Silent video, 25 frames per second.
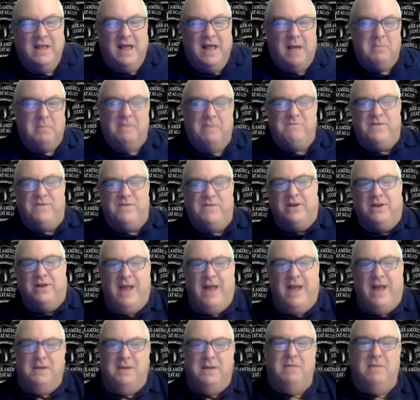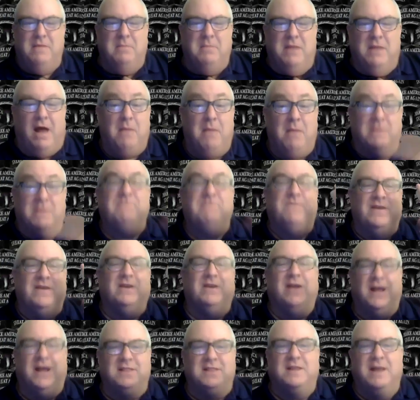I'm going to figure it out. I'm going to
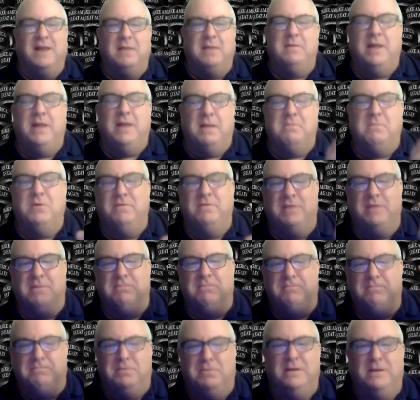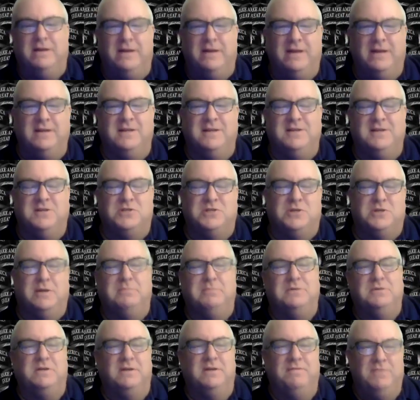figure out the name of that movie and put it in the
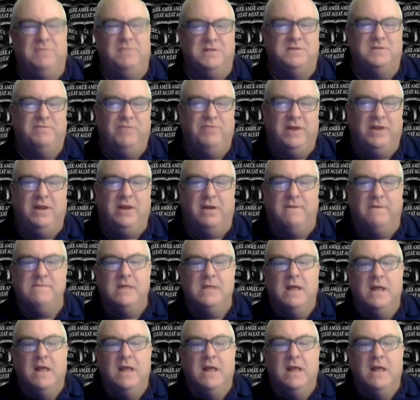description of this video.